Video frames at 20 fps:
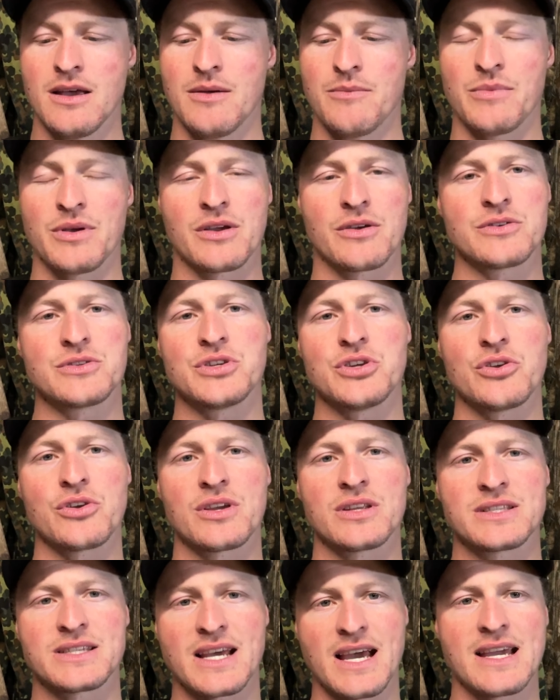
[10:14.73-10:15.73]
because you
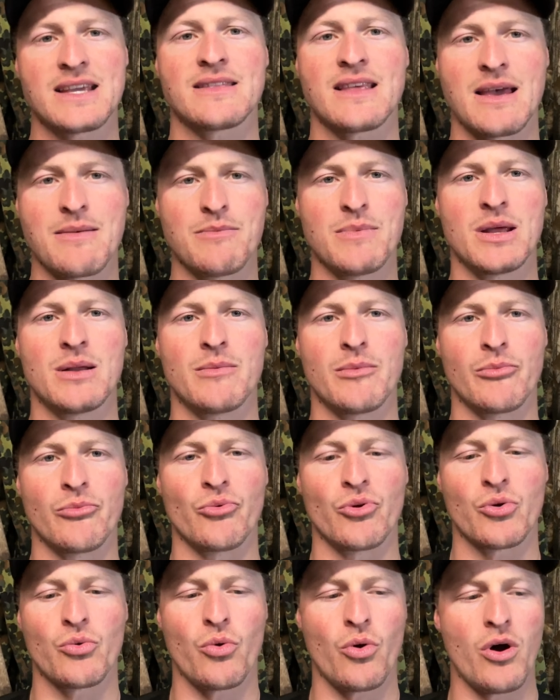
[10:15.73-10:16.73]
can take that minimum
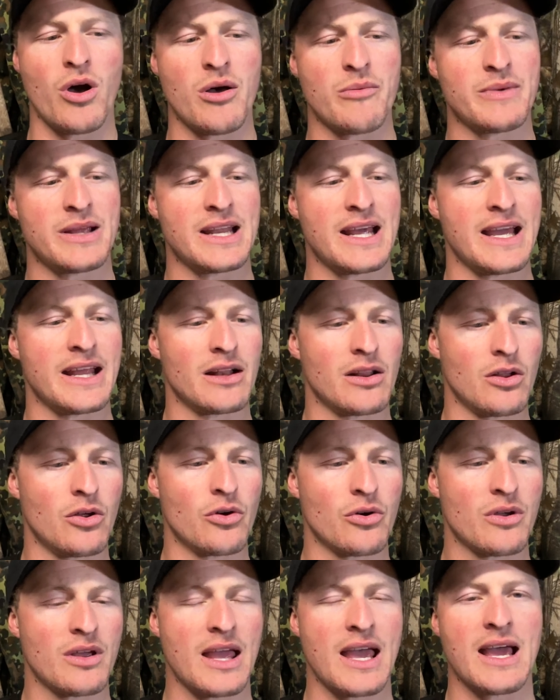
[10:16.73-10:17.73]
requirement and
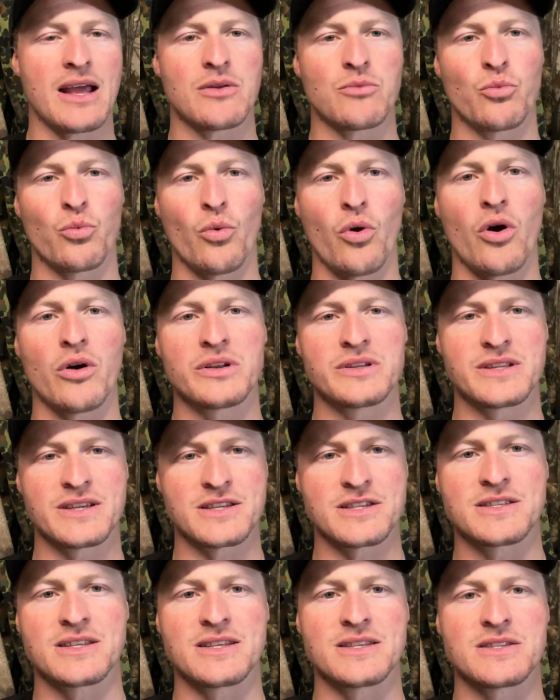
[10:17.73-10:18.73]
look at what
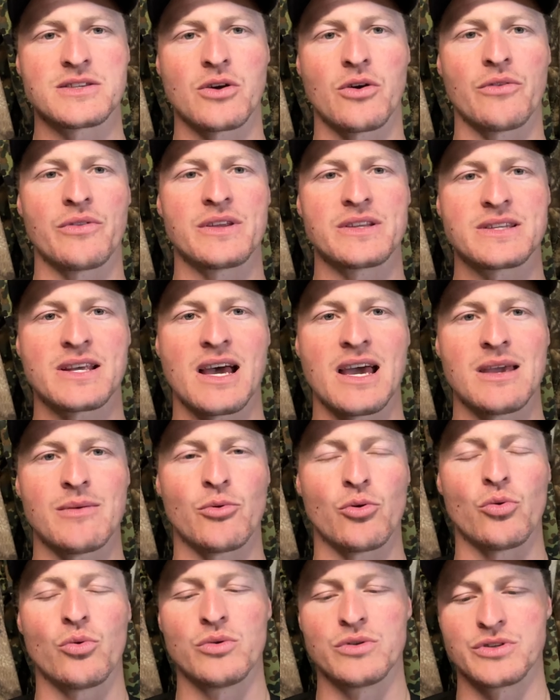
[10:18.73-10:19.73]
distance on the
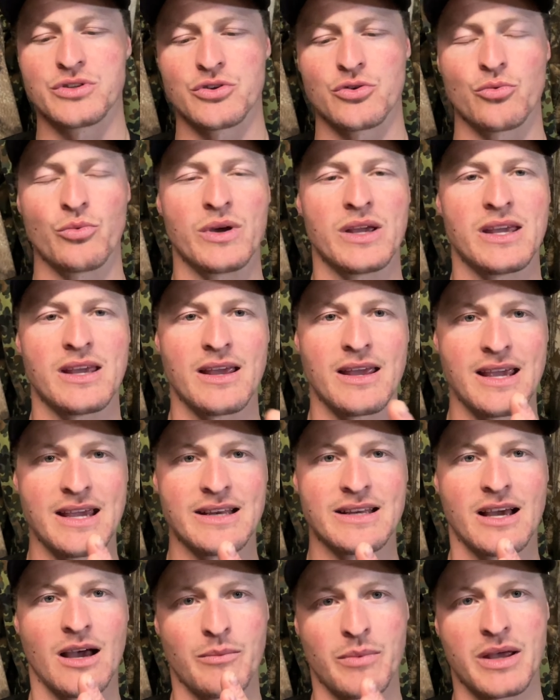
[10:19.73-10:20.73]
table do we
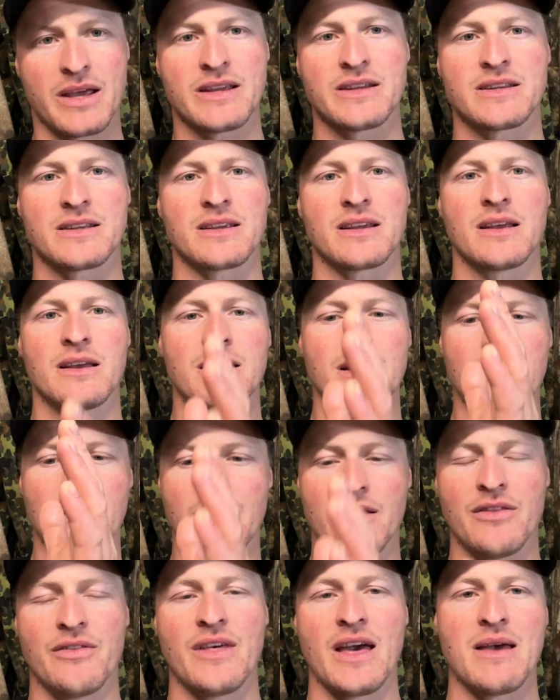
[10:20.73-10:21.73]
end up hitting
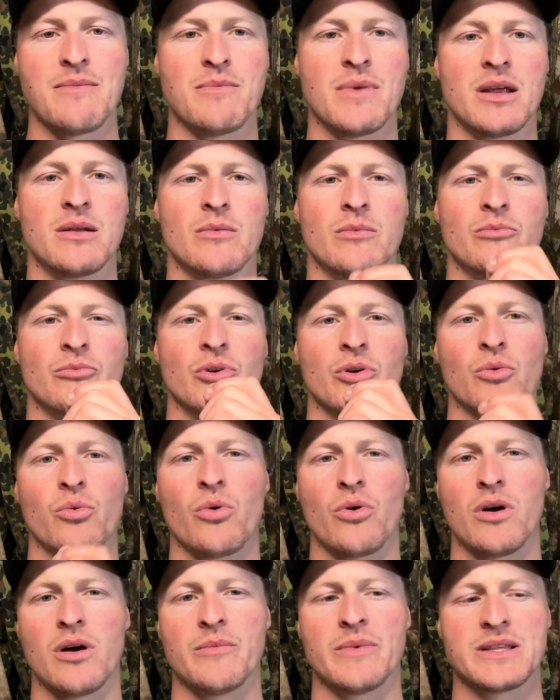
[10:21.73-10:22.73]
that minimum
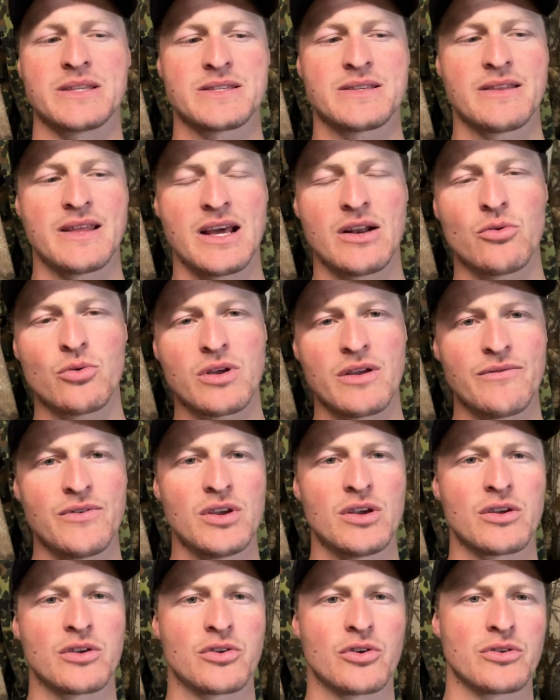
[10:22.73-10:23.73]
requirement. So that'll give
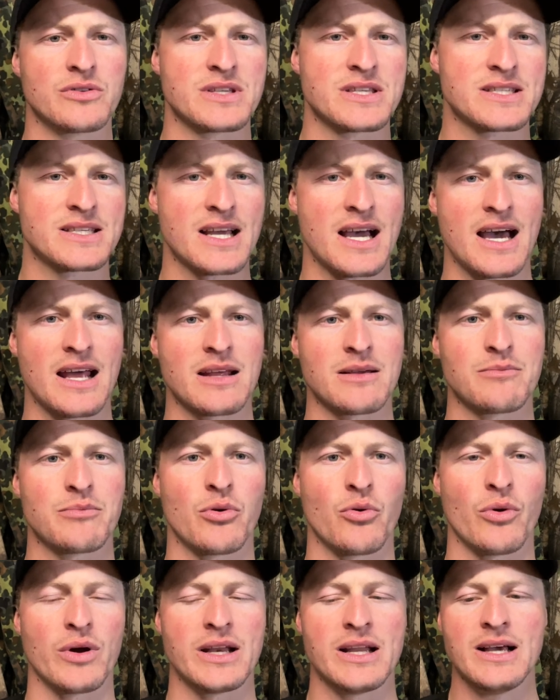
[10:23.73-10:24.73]
you a good starting
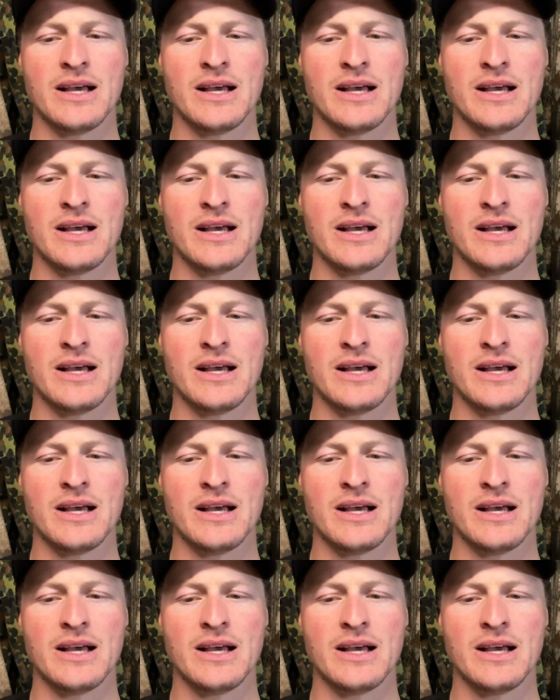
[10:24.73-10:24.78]
point.